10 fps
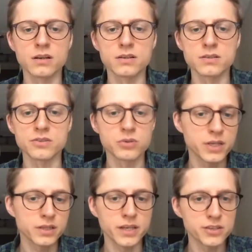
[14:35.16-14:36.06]
You
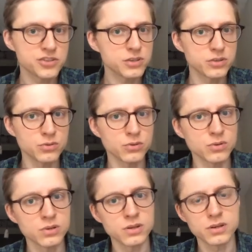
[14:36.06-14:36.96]
can cache
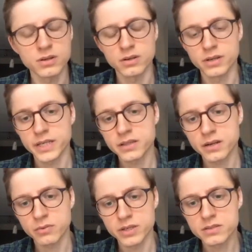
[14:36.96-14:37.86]
your GET
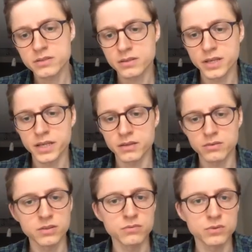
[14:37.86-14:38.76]
requests, and
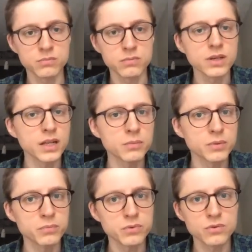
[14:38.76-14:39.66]
it would help
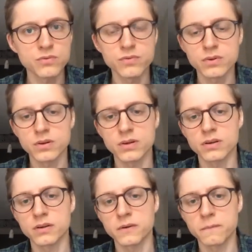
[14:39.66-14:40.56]
improve
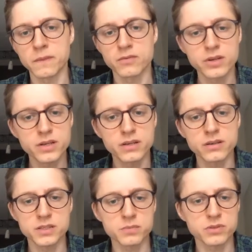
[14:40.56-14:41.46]
query
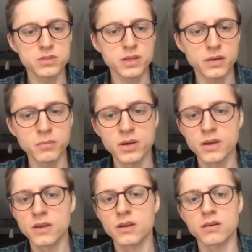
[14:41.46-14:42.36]
response time.
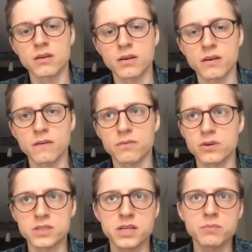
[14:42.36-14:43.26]
For
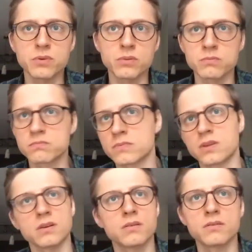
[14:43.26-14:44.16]
example,
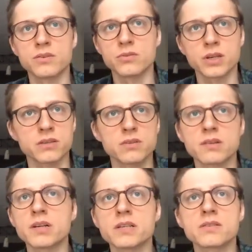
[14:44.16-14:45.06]
you can
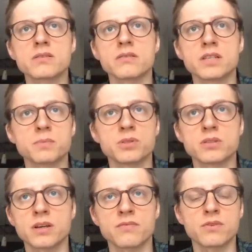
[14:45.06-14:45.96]
decrease response
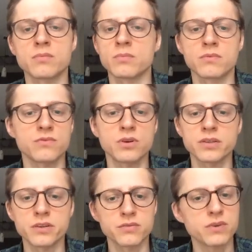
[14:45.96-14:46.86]
time from
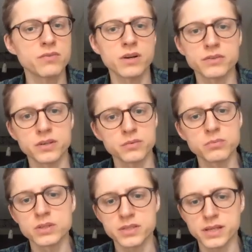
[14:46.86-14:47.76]
400, 500
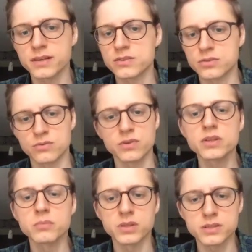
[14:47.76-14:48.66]
milliseconds to
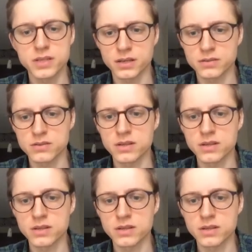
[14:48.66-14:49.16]
40 milliseconds.